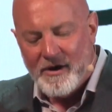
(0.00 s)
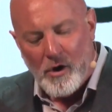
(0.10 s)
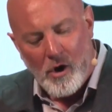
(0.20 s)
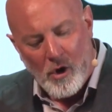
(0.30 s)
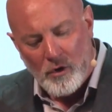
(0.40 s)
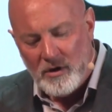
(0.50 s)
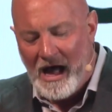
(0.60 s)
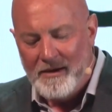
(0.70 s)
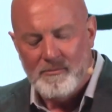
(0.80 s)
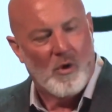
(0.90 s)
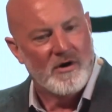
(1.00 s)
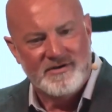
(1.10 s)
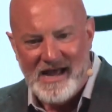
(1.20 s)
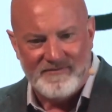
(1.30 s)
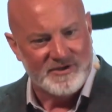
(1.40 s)
a whole lot more
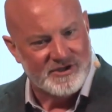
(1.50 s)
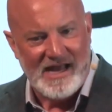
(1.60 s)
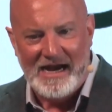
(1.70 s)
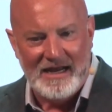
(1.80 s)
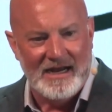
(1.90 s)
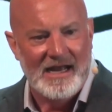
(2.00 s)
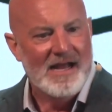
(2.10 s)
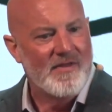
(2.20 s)
devastating